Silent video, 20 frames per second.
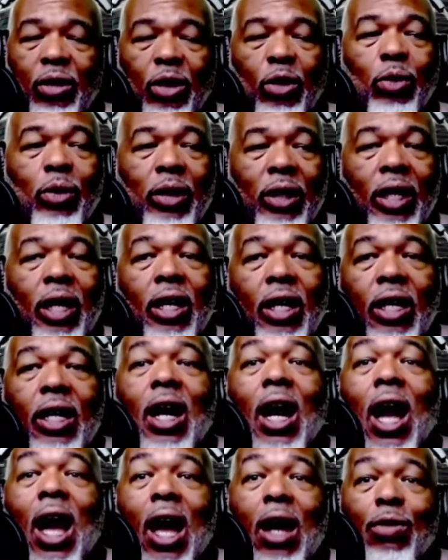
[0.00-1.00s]
you would let a
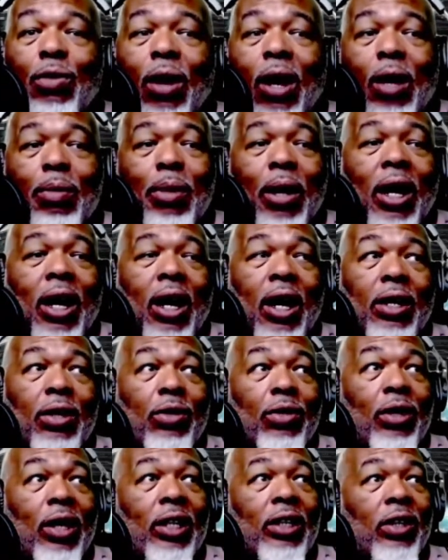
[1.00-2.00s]
guy ride
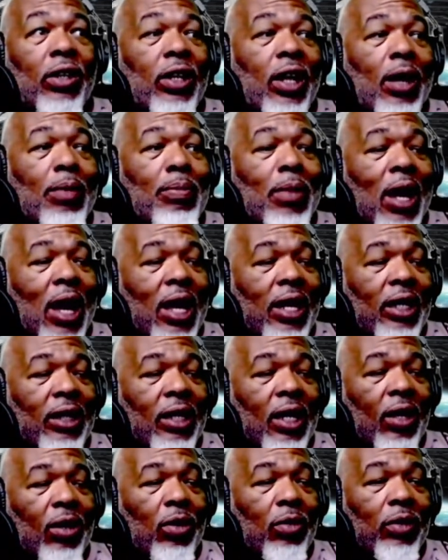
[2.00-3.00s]
behind you. Like, they're not mad
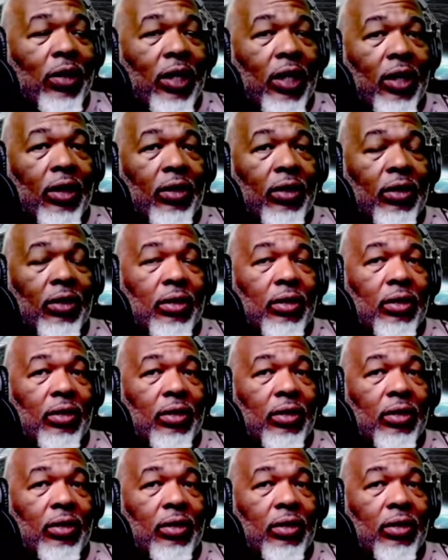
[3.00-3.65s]
at that over there.